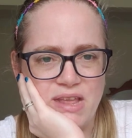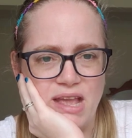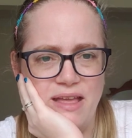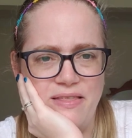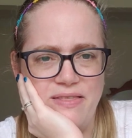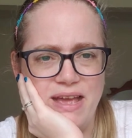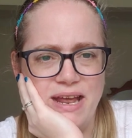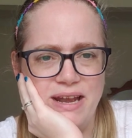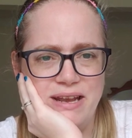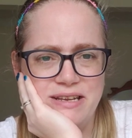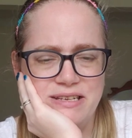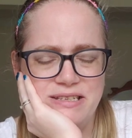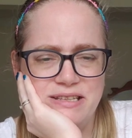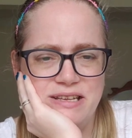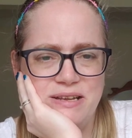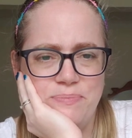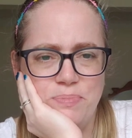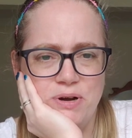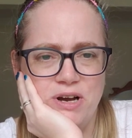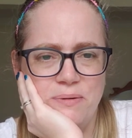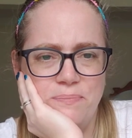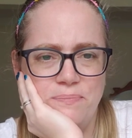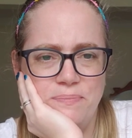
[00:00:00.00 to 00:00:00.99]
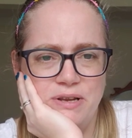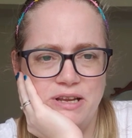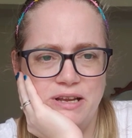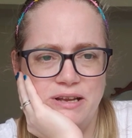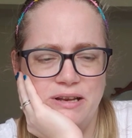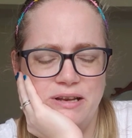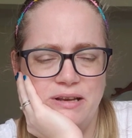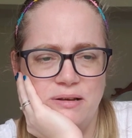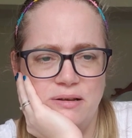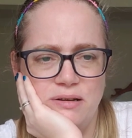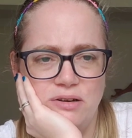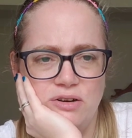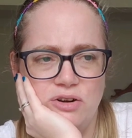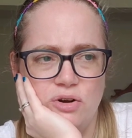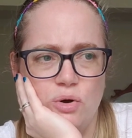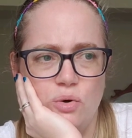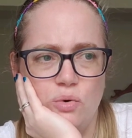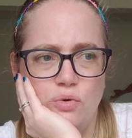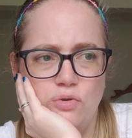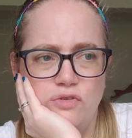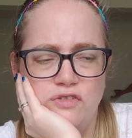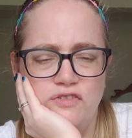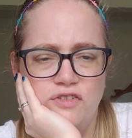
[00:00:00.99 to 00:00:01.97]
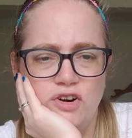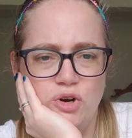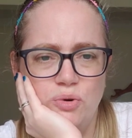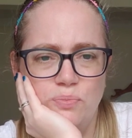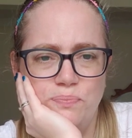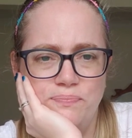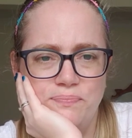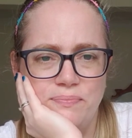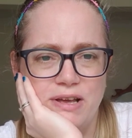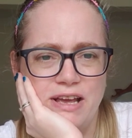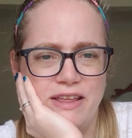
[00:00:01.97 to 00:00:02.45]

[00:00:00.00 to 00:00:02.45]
And that is the pumpkin cold foam.